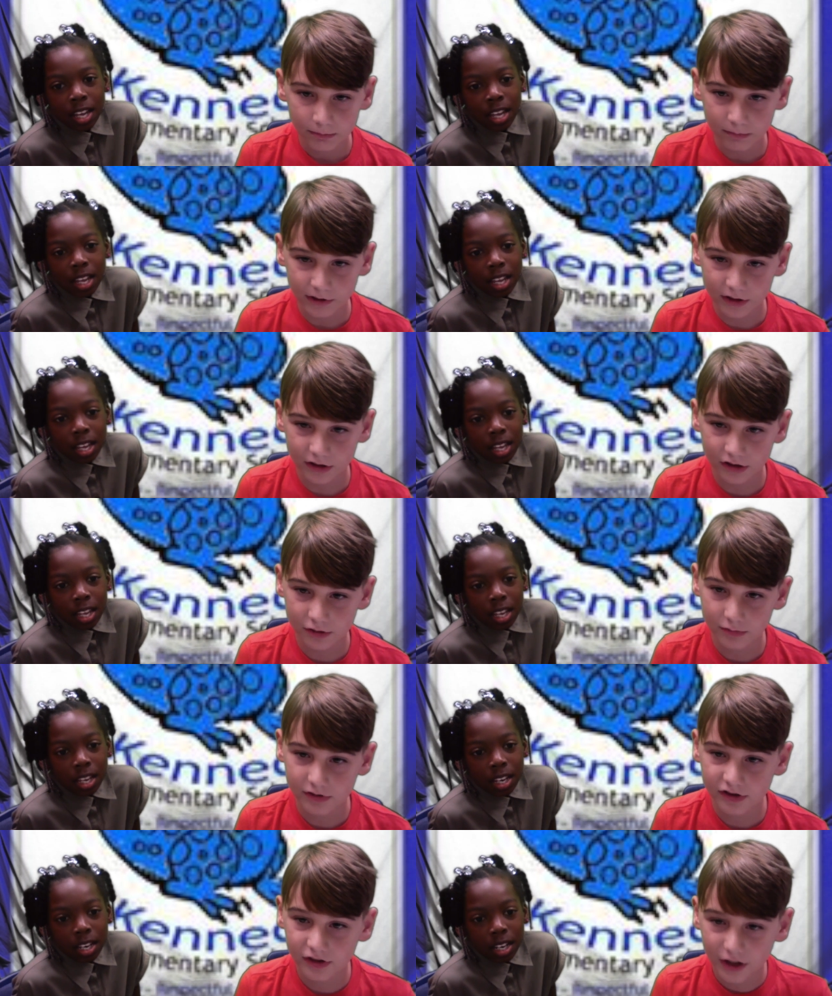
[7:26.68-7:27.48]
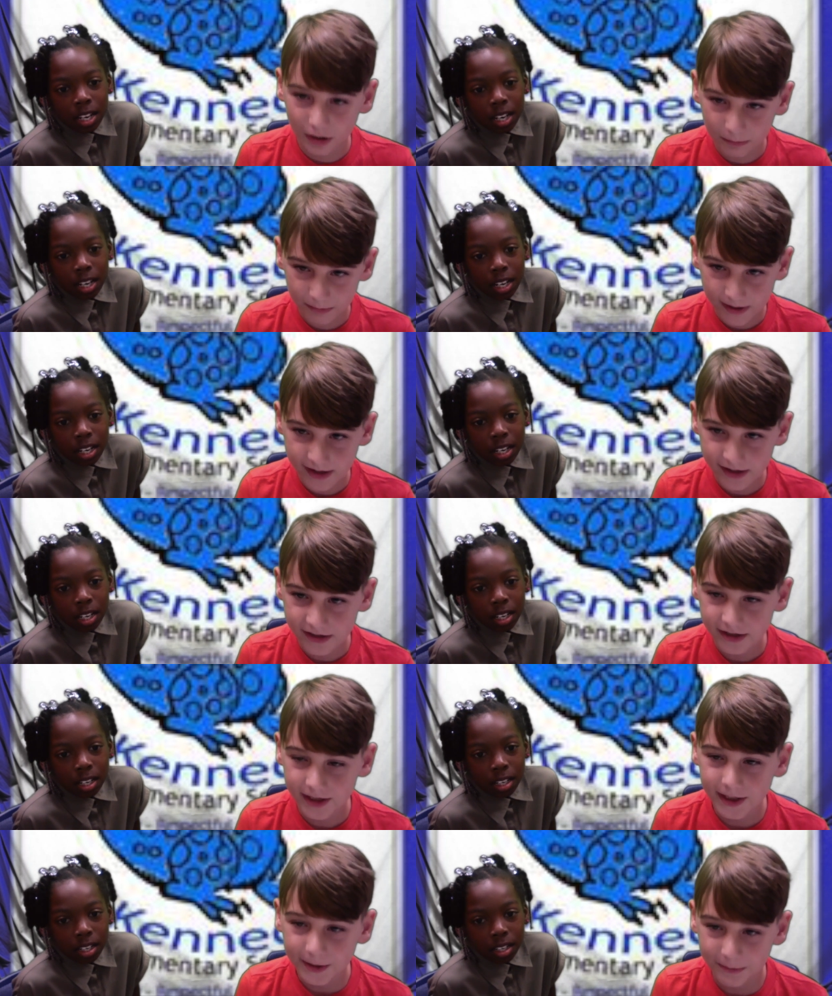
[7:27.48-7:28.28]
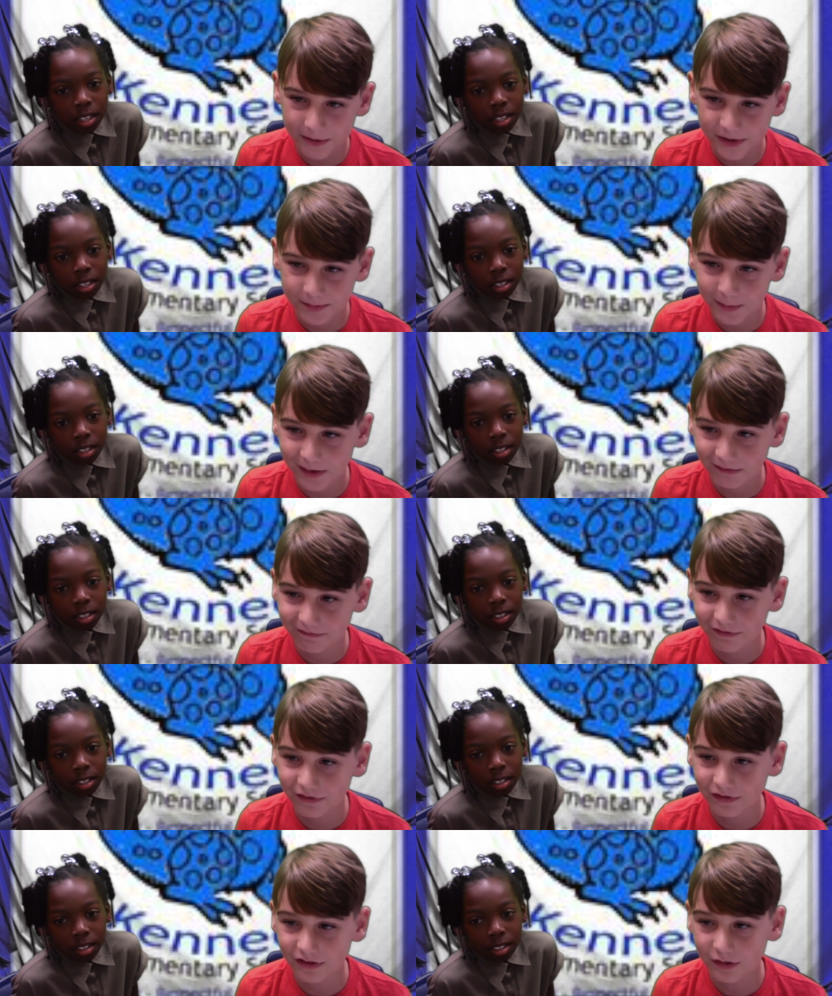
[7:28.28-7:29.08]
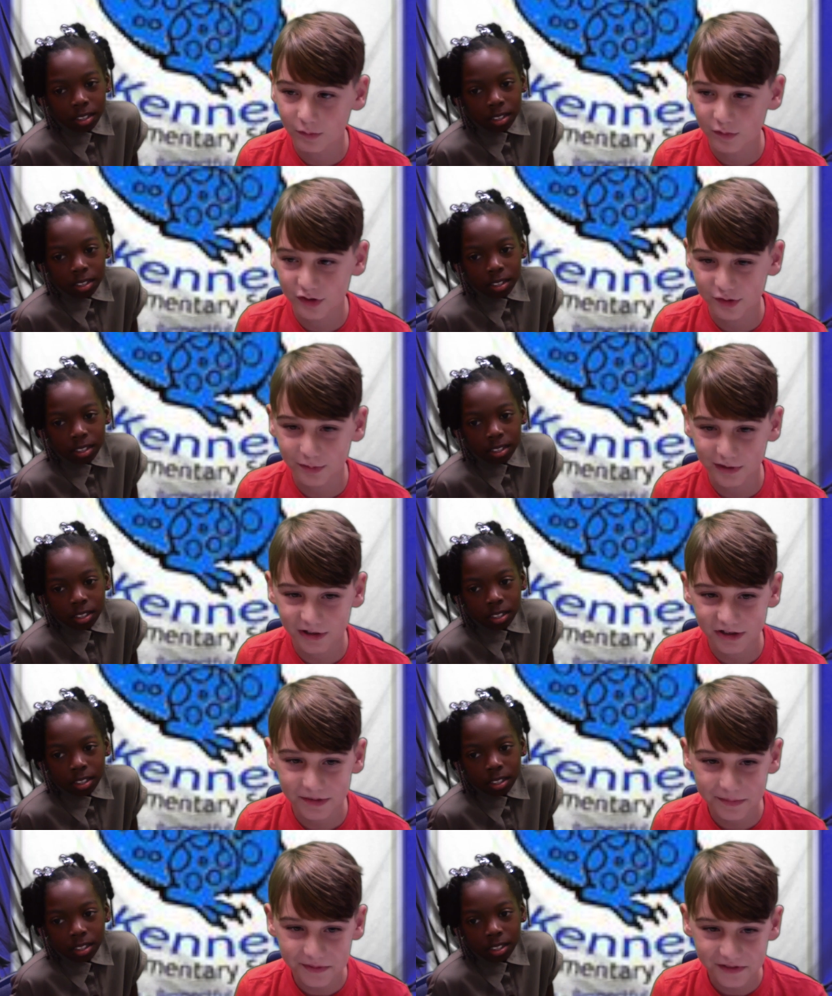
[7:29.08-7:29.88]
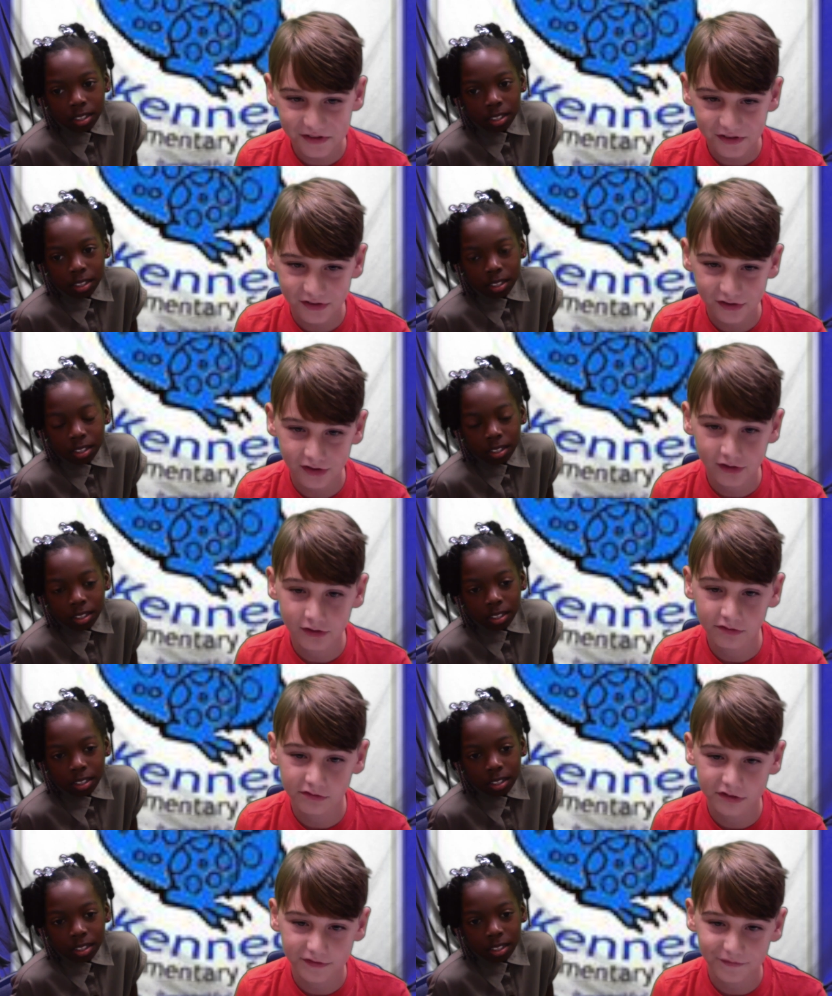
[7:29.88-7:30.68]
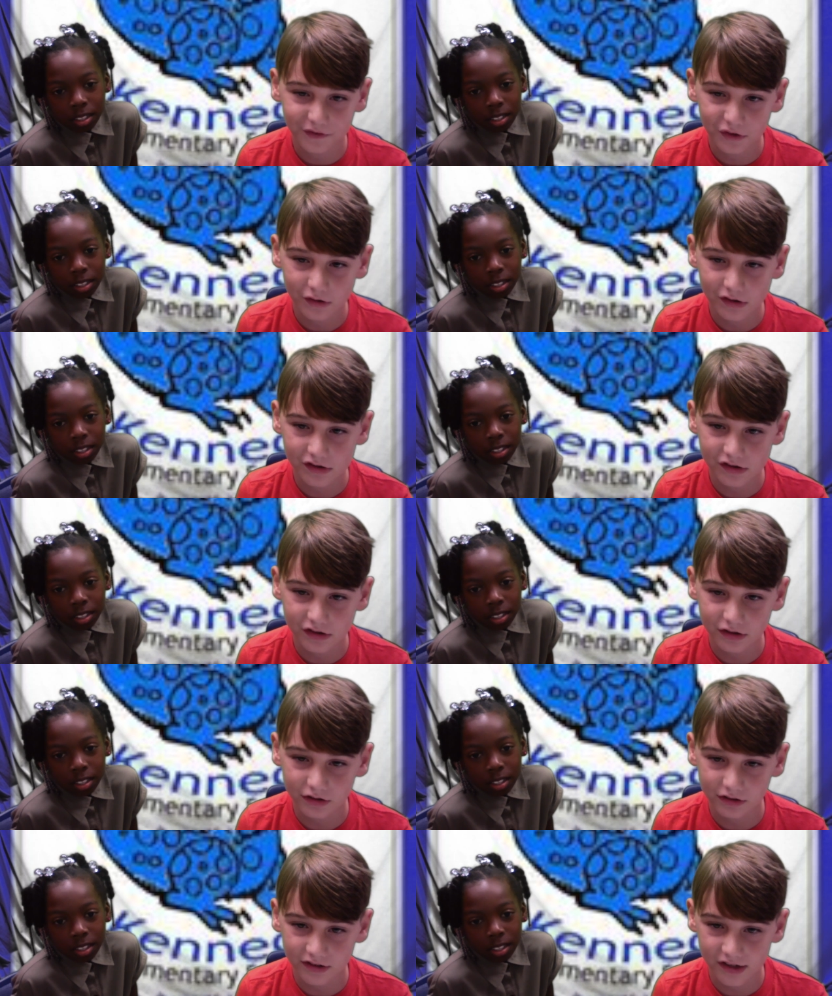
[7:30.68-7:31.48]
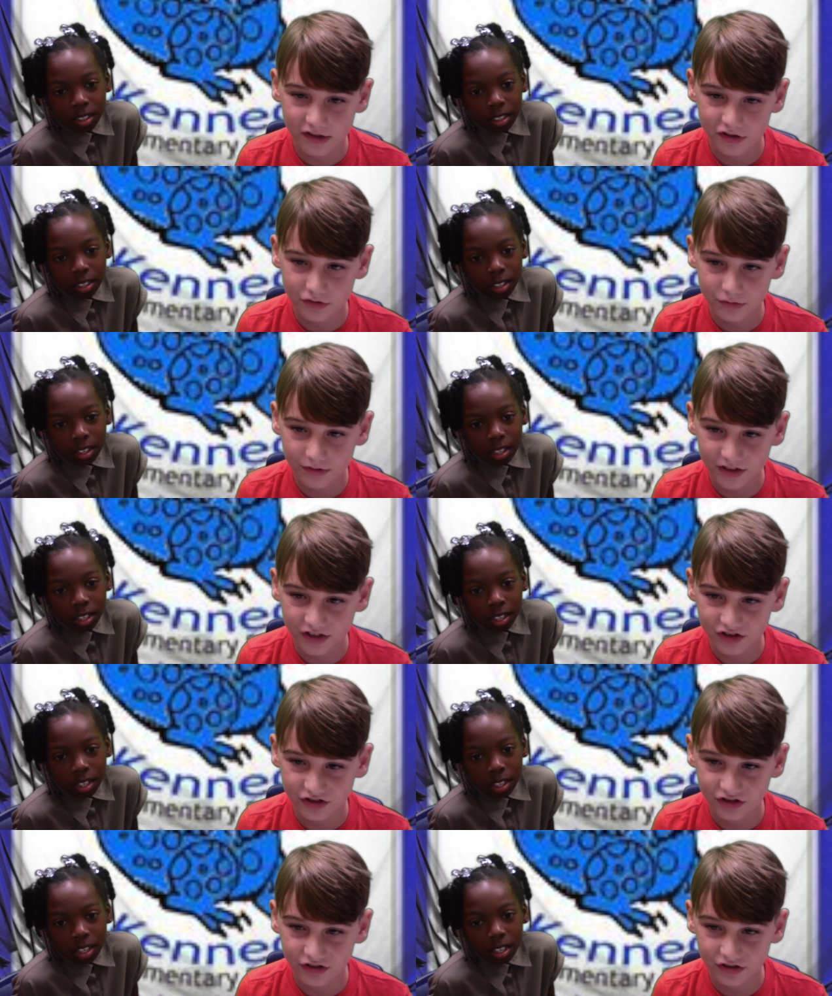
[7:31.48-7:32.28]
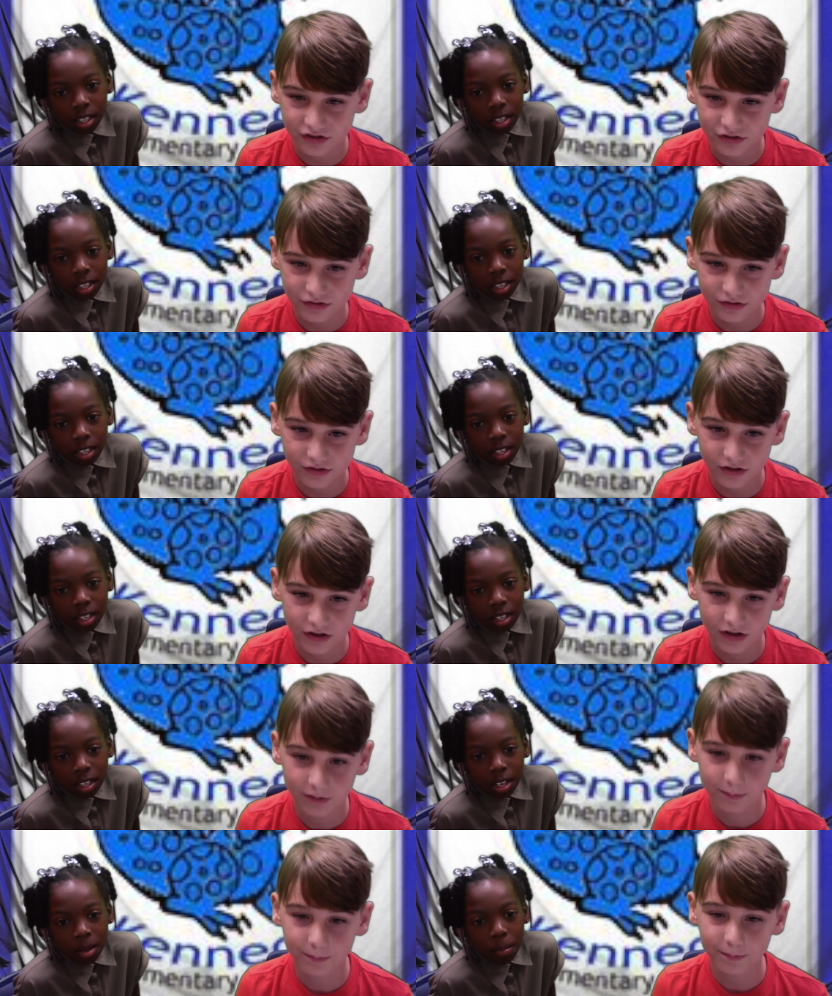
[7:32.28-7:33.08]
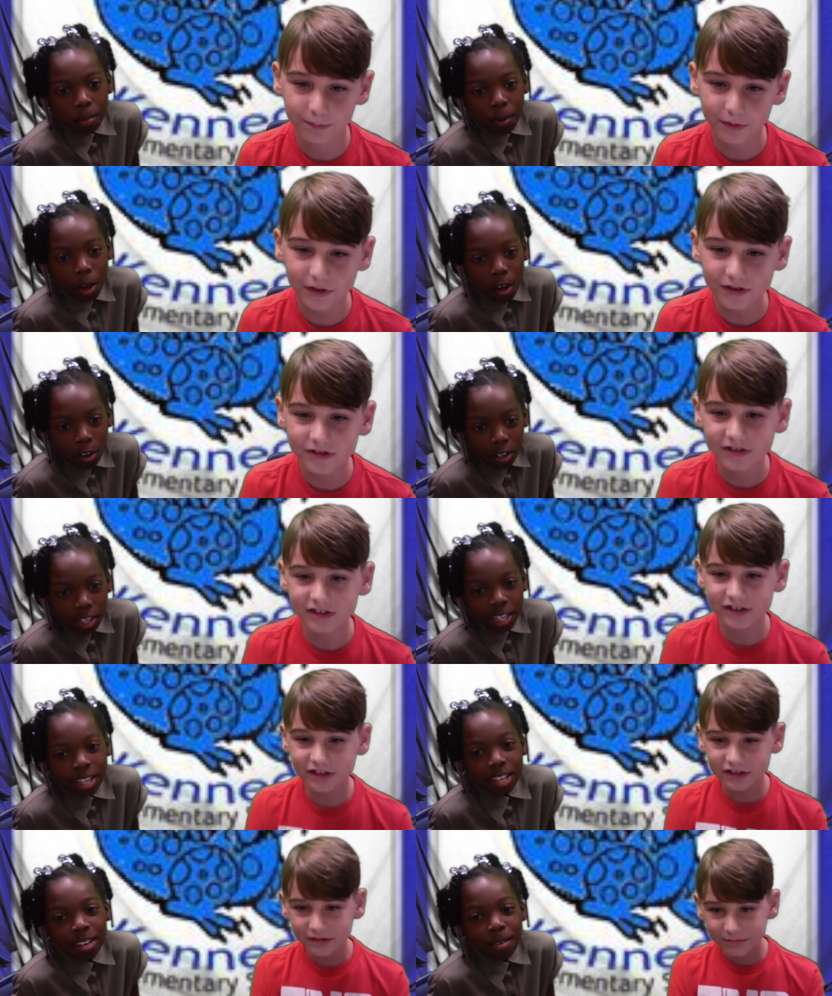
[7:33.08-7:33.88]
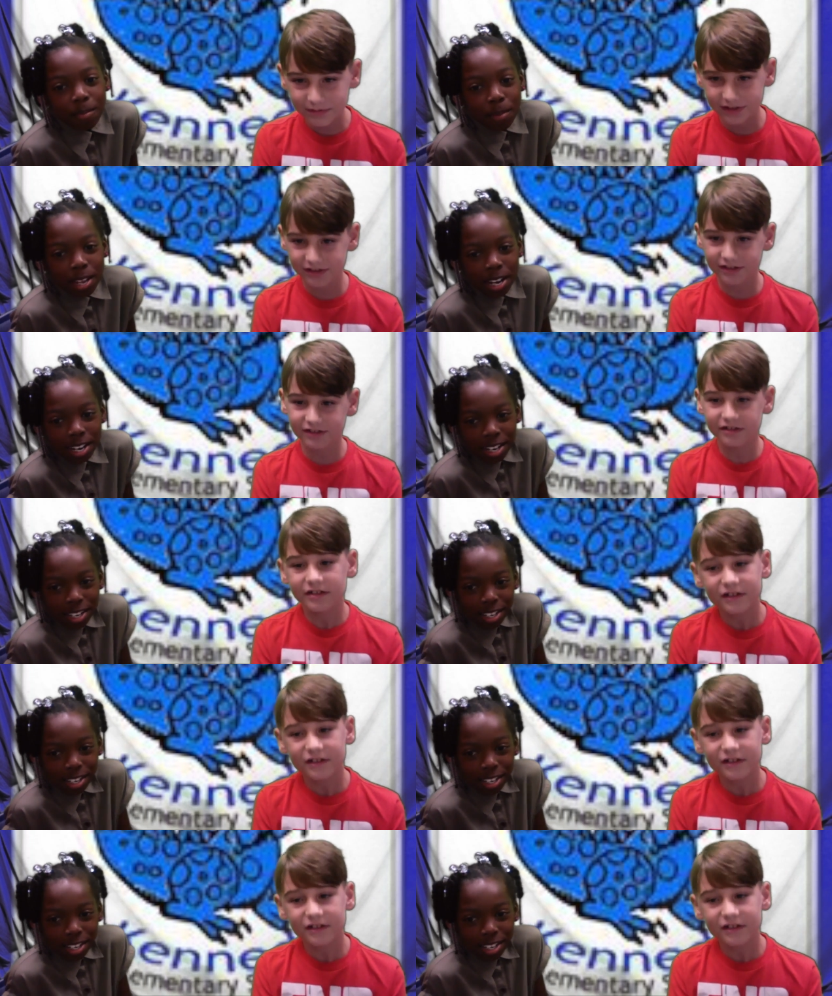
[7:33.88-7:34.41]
Speaker 1: Because when you are ready, respectful, and responsible student who is focused on graduation, you are boldly committed